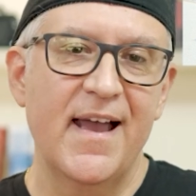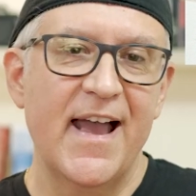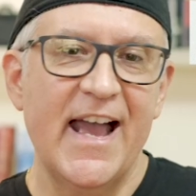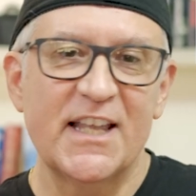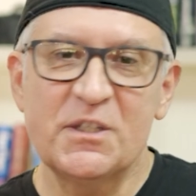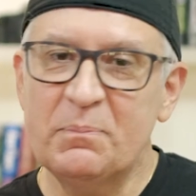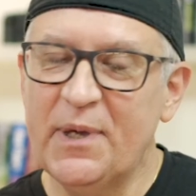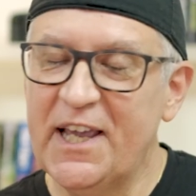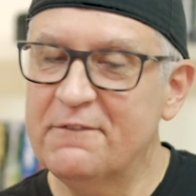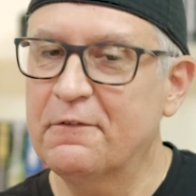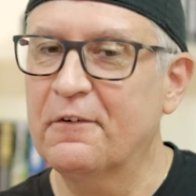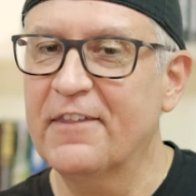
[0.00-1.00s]
has
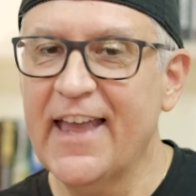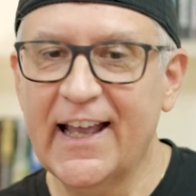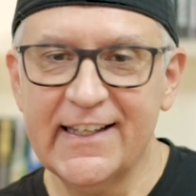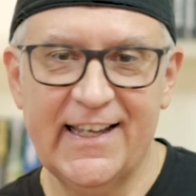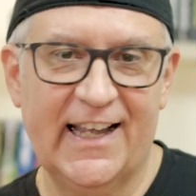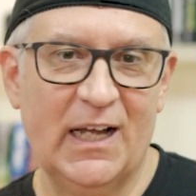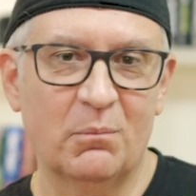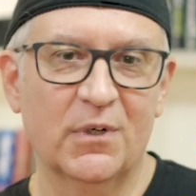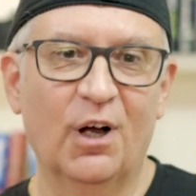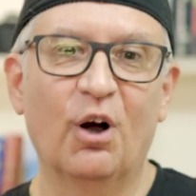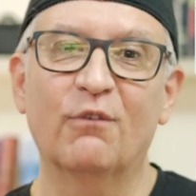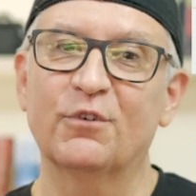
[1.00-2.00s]
paid for that
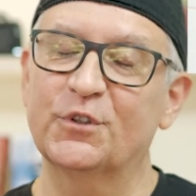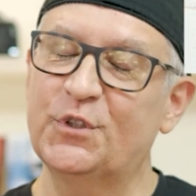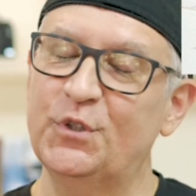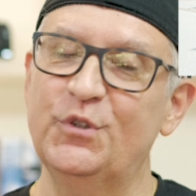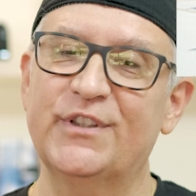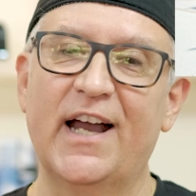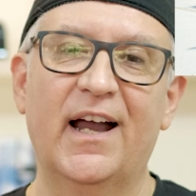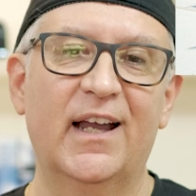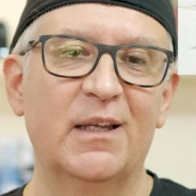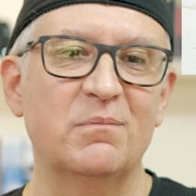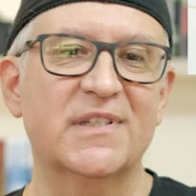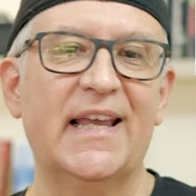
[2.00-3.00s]
camera over 2
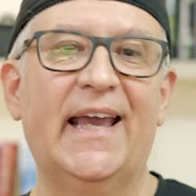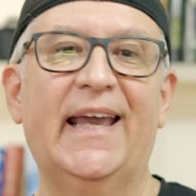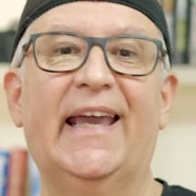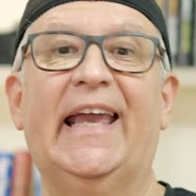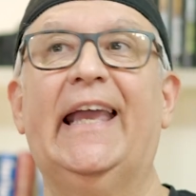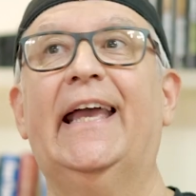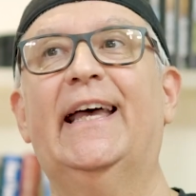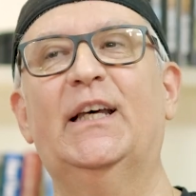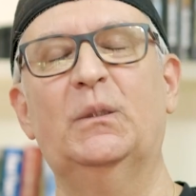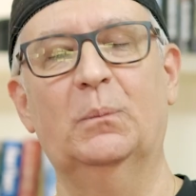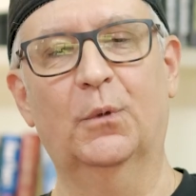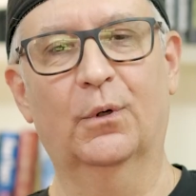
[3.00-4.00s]
times
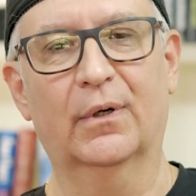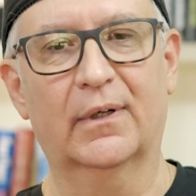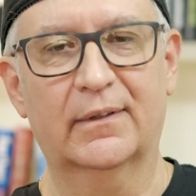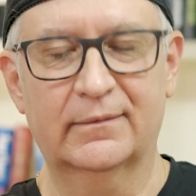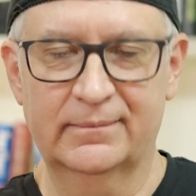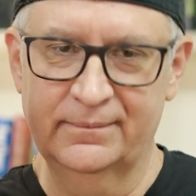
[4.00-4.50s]
and more.